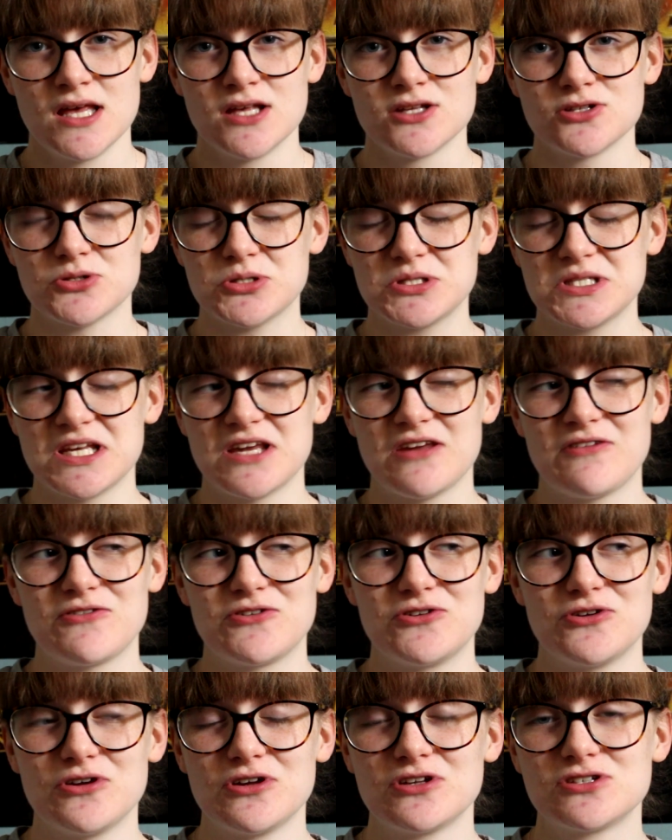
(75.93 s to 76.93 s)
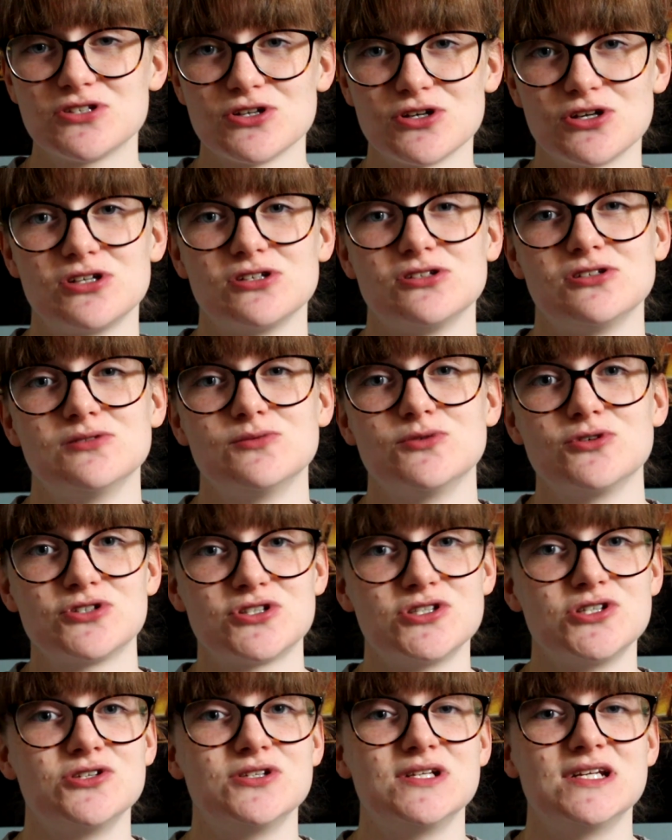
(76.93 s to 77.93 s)
So say if you're doing circular
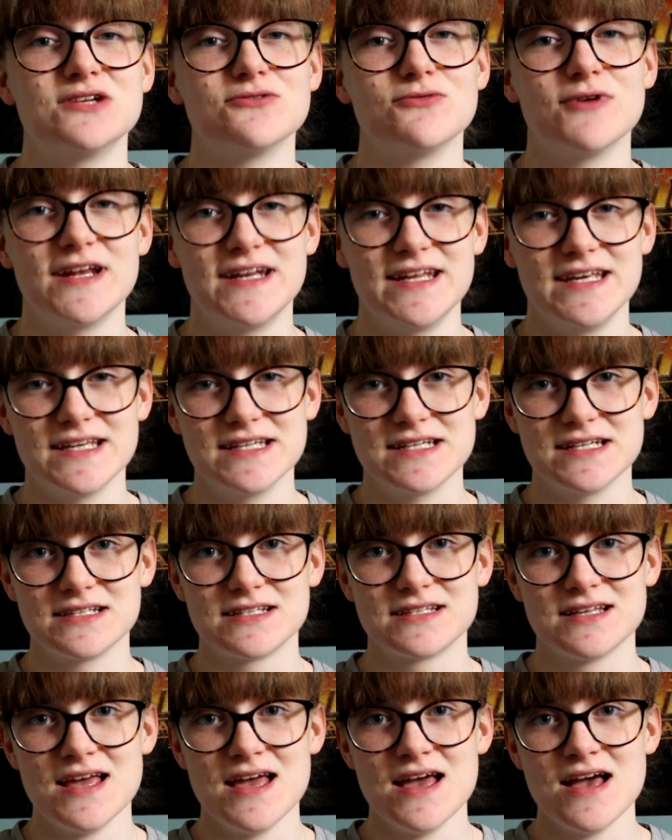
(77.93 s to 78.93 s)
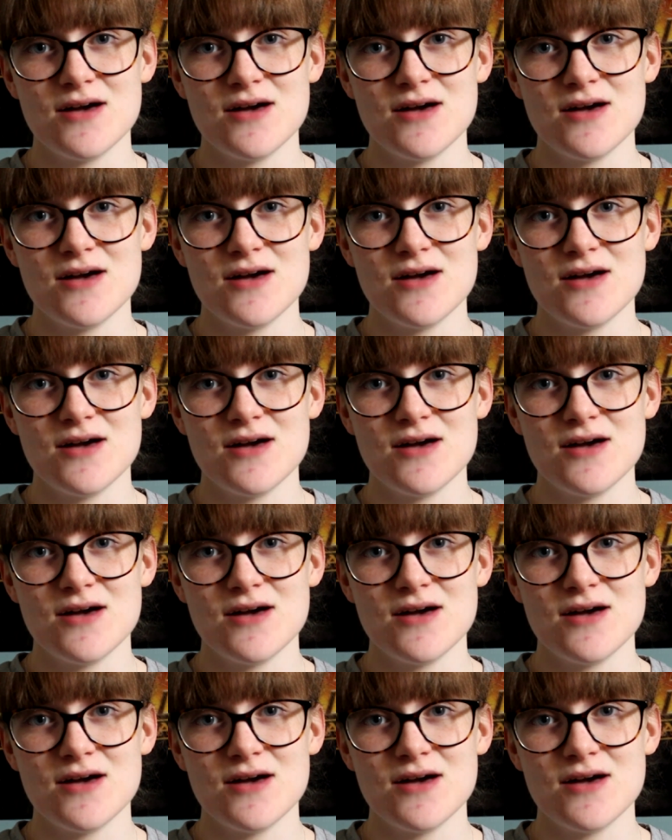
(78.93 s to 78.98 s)
motion you need radians